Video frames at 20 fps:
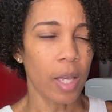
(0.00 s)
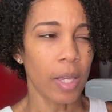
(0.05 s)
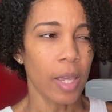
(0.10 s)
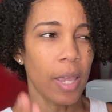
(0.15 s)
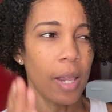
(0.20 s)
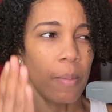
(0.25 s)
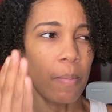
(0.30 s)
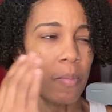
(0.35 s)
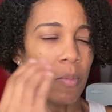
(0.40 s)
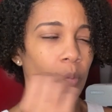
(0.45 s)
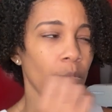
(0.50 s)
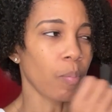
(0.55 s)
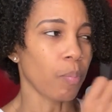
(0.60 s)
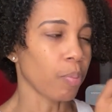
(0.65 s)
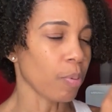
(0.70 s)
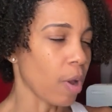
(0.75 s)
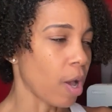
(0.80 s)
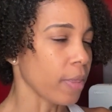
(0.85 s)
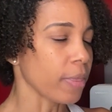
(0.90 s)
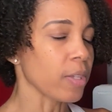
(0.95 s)
And
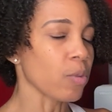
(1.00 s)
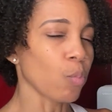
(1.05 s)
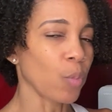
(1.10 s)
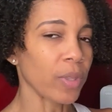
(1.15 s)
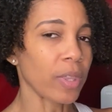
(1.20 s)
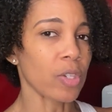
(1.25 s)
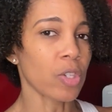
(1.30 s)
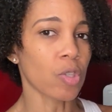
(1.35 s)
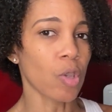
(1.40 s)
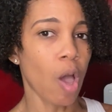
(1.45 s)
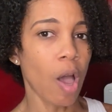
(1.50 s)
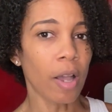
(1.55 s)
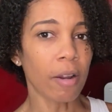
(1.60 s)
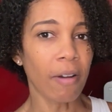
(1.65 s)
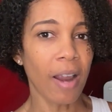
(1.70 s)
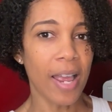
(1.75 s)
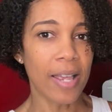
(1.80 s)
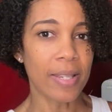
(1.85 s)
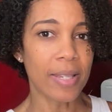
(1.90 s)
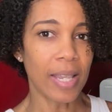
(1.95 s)
with the
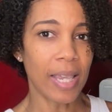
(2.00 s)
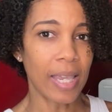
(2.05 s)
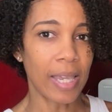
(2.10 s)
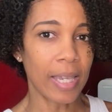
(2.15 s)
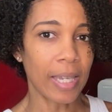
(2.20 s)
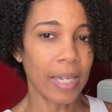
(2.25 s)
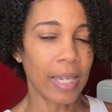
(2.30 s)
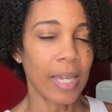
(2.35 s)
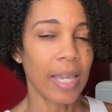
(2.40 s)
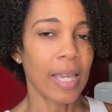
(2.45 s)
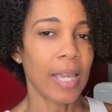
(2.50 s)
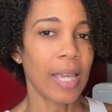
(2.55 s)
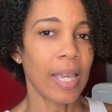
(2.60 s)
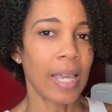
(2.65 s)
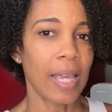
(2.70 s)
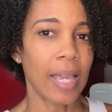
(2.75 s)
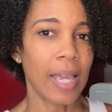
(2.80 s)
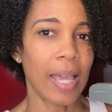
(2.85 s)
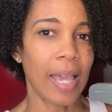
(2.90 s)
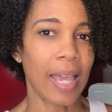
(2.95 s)
Sawgrass ink,
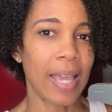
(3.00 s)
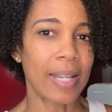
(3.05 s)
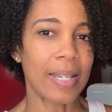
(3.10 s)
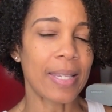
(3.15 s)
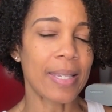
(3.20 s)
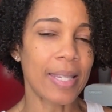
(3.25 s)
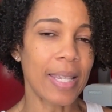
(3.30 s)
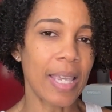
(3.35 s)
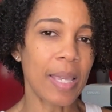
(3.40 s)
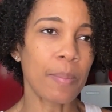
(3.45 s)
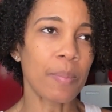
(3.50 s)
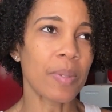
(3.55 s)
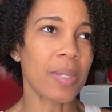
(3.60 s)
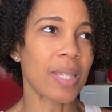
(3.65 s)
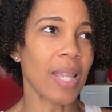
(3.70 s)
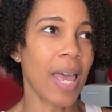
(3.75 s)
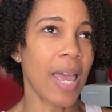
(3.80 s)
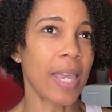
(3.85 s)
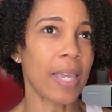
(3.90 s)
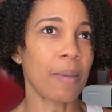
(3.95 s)
it seems
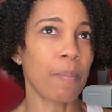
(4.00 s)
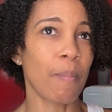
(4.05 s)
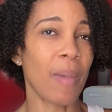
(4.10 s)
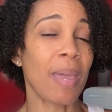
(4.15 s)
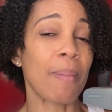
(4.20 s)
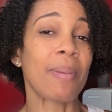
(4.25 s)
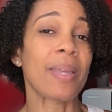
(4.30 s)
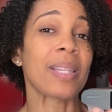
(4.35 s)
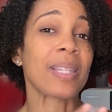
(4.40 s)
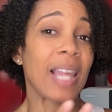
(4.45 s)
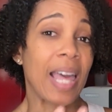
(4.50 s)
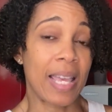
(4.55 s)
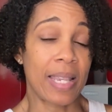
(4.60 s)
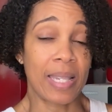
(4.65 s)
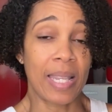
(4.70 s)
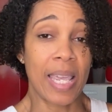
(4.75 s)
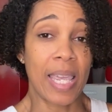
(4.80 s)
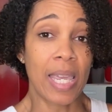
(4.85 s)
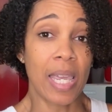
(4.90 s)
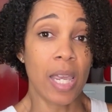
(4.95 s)
like maybe
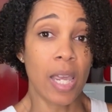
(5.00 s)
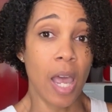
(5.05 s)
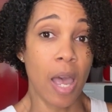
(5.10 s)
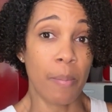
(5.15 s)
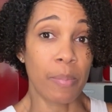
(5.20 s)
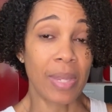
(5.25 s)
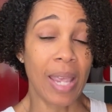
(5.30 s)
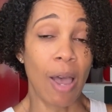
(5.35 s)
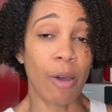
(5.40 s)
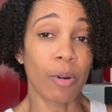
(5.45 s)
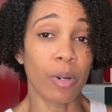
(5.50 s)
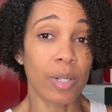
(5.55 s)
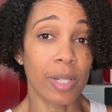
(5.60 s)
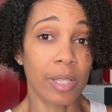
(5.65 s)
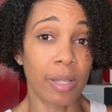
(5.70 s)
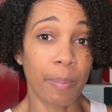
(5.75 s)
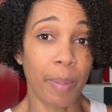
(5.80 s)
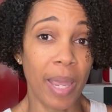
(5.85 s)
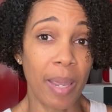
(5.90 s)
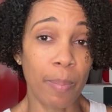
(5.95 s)
less ink comes out onto
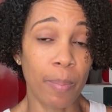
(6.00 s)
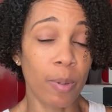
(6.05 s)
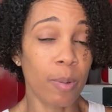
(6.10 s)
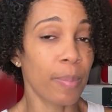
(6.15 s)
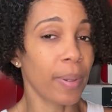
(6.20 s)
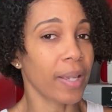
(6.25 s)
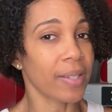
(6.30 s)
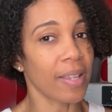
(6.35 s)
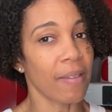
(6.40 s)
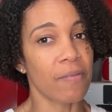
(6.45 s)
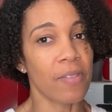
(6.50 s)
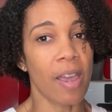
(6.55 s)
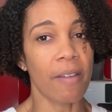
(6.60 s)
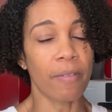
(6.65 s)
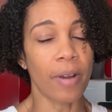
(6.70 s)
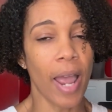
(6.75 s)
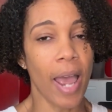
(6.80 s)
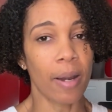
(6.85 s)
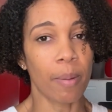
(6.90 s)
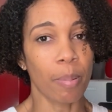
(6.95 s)
the paper because I've
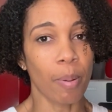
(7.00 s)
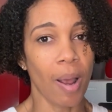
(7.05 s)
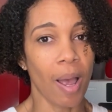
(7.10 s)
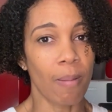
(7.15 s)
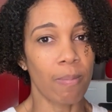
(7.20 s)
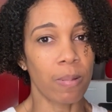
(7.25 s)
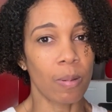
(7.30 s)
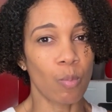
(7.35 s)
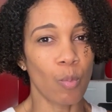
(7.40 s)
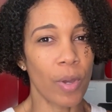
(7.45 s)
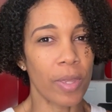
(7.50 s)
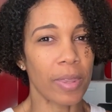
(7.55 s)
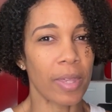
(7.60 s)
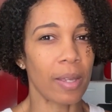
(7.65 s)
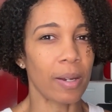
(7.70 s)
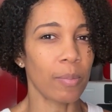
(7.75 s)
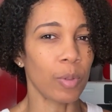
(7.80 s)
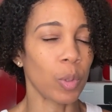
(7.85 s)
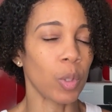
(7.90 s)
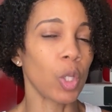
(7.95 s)
never had a problem with
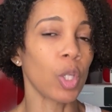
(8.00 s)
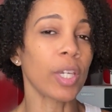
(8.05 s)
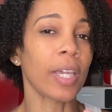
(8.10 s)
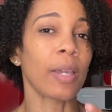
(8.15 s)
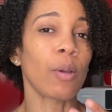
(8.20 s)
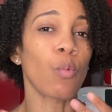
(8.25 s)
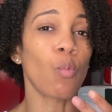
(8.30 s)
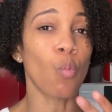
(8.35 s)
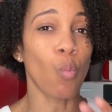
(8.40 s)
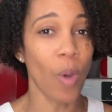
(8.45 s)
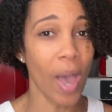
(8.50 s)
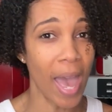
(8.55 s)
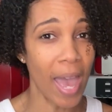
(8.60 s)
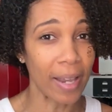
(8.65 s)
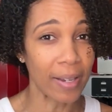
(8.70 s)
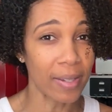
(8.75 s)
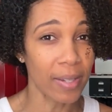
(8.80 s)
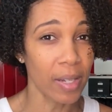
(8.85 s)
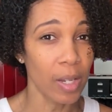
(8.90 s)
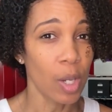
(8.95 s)
it looking
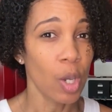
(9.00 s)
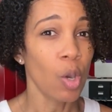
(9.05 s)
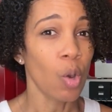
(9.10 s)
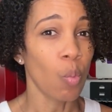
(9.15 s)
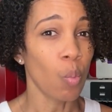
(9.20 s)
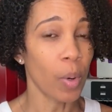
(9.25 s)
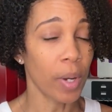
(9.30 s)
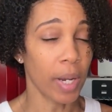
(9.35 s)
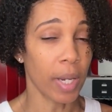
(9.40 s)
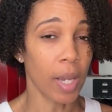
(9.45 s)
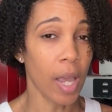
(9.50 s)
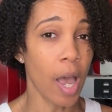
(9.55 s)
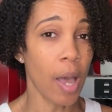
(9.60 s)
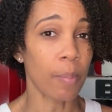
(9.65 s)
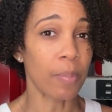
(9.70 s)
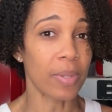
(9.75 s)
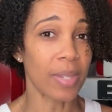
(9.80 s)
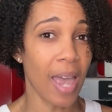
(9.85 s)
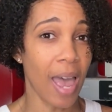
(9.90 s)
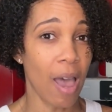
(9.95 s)
wet when it
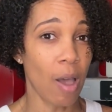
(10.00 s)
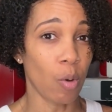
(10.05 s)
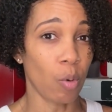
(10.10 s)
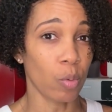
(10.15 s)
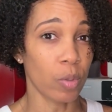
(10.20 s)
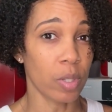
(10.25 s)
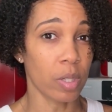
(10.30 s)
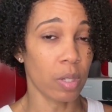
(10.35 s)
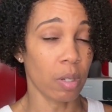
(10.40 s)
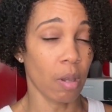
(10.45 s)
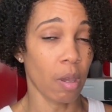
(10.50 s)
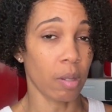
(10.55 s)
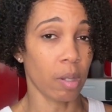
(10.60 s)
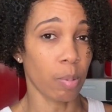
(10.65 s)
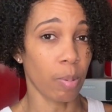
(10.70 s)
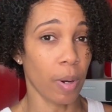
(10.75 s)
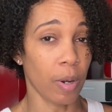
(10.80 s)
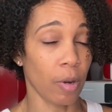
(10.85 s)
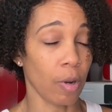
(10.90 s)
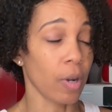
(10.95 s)
comes out of the
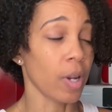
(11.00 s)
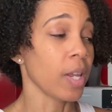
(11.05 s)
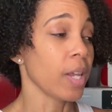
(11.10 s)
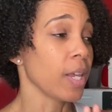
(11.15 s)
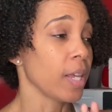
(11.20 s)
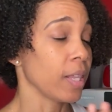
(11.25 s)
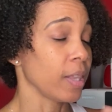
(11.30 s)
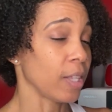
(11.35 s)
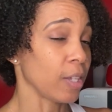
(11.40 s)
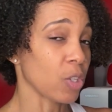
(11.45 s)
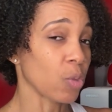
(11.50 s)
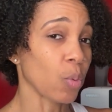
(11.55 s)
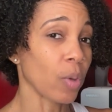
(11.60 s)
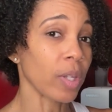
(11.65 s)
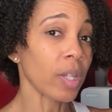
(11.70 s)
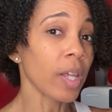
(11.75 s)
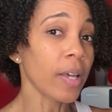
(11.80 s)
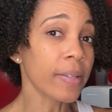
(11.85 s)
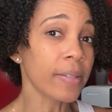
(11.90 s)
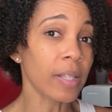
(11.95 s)
printer. This
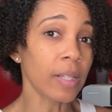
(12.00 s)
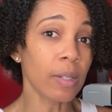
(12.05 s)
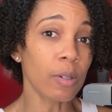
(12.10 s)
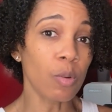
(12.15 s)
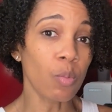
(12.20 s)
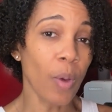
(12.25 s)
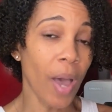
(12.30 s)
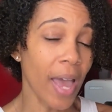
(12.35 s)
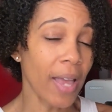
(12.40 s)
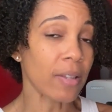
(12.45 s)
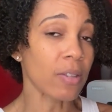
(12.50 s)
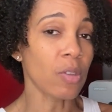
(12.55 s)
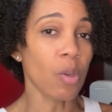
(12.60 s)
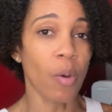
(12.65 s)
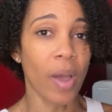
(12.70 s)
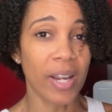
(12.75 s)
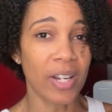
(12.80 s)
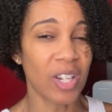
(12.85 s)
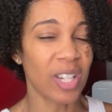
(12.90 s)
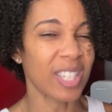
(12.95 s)
one looks a little wet, so
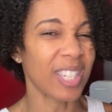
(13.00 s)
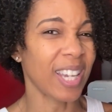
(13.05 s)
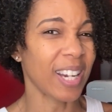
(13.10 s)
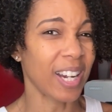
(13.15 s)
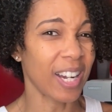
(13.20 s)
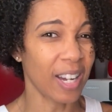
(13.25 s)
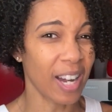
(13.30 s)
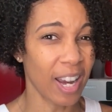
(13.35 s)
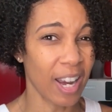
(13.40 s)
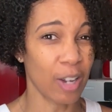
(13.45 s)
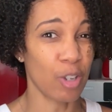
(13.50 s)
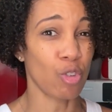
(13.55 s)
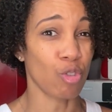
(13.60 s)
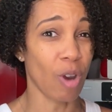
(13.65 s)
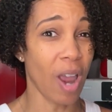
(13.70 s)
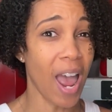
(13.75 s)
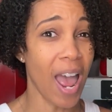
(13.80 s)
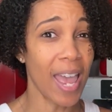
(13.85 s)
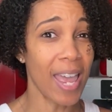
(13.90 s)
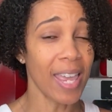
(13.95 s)
I just let it
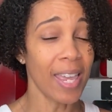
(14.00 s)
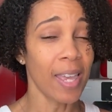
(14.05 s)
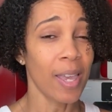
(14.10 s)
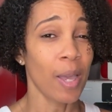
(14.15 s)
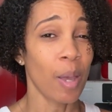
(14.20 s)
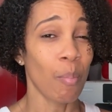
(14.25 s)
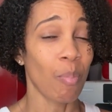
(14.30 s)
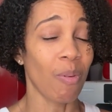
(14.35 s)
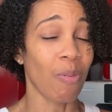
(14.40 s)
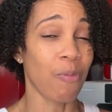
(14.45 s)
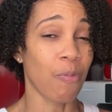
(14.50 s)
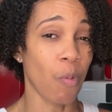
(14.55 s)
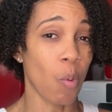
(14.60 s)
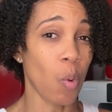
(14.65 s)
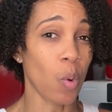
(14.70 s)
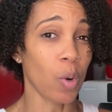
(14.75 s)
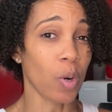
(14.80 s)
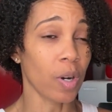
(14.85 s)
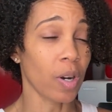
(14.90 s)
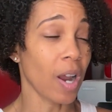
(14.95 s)
dry
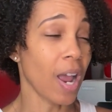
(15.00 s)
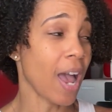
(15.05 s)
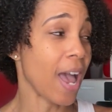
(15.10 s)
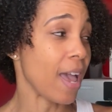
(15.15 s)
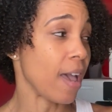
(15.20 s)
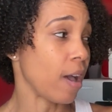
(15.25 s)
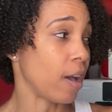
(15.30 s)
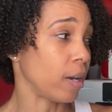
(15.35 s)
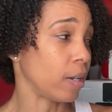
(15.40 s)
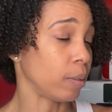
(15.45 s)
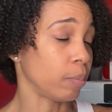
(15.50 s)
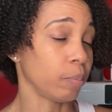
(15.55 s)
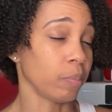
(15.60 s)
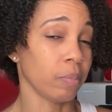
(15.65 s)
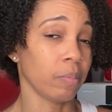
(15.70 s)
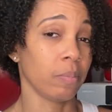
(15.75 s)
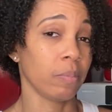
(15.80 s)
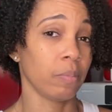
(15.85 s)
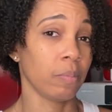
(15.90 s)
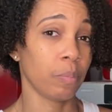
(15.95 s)
before I
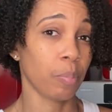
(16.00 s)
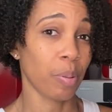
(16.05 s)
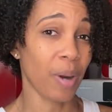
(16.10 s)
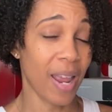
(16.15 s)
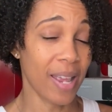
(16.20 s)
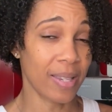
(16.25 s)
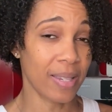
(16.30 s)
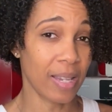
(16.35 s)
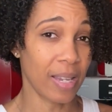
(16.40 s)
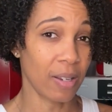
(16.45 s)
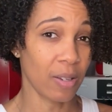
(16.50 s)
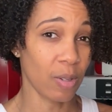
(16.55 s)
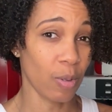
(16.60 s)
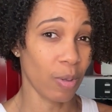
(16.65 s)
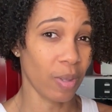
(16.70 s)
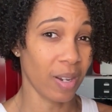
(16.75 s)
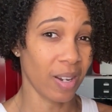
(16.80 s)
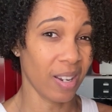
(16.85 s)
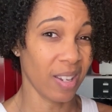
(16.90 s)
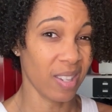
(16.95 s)
press it so
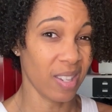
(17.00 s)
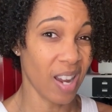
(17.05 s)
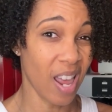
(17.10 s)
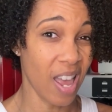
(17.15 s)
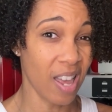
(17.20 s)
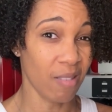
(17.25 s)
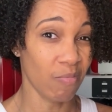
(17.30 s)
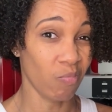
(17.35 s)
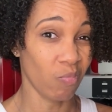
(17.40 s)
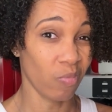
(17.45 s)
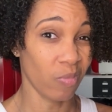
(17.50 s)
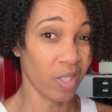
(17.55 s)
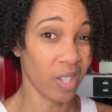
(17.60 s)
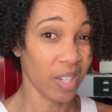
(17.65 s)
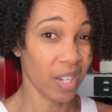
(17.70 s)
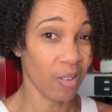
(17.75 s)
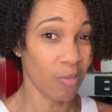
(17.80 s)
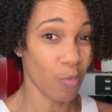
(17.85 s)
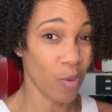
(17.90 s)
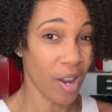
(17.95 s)
that it's not
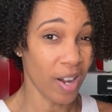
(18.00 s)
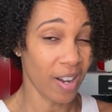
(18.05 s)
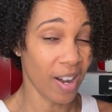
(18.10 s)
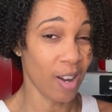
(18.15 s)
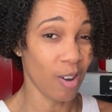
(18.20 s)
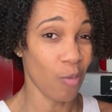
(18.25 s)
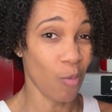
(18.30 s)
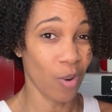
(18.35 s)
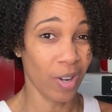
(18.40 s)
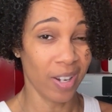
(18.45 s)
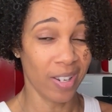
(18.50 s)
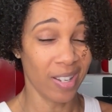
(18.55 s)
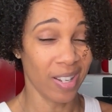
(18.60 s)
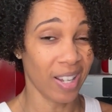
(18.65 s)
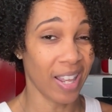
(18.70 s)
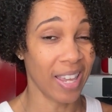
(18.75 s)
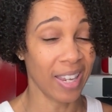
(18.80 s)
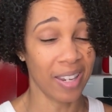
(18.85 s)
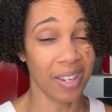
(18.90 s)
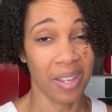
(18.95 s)
looking wet, and I don't want it to
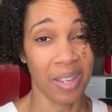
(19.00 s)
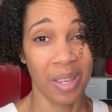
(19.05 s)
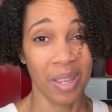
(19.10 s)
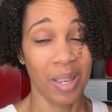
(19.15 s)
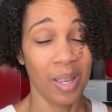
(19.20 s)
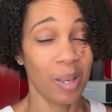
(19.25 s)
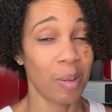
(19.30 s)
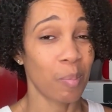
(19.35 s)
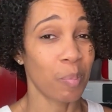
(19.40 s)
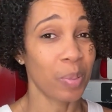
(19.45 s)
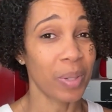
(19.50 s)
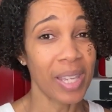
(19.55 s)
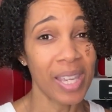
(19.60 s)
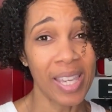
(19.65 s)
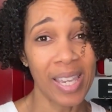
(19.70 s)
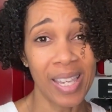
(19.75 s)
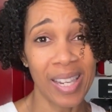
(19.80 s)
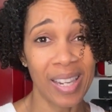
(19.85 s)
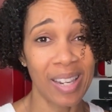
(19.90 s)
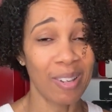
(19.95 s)
like
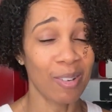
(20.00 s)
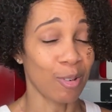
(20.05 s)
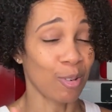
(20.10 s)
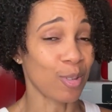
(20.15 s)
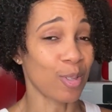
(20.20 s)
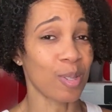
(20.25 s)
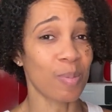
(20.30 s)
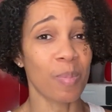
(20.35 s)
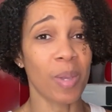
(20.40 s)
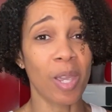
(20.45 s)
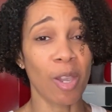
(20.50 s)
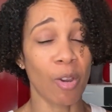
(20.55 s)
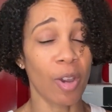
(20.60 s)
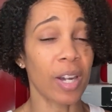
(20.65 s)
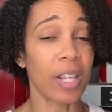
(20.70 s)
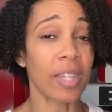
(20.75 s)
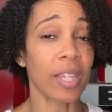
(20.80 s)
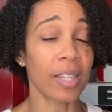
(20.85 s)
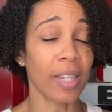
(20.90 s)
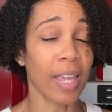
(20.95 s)
bleed or smear or
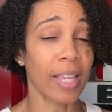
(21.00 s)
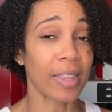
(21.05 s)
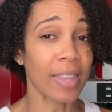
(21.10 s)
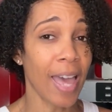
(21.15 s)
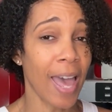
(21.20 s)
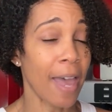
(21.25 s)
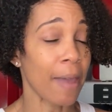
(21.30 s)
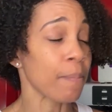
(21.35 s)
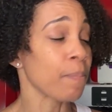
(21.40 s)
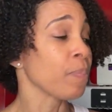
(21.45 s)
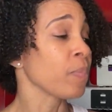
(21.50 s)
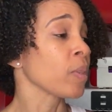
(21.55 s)
anything like that.